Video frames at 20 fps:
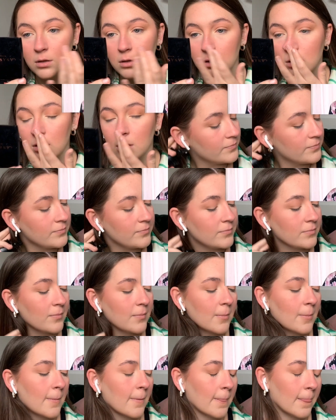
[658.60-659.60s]

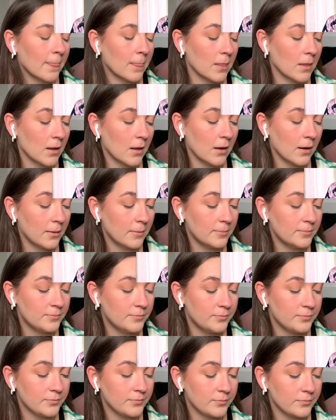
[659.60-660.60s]
And I start
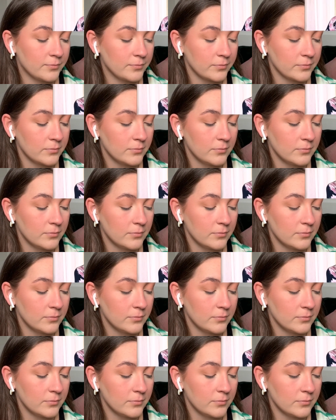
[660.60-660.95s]
shaping it.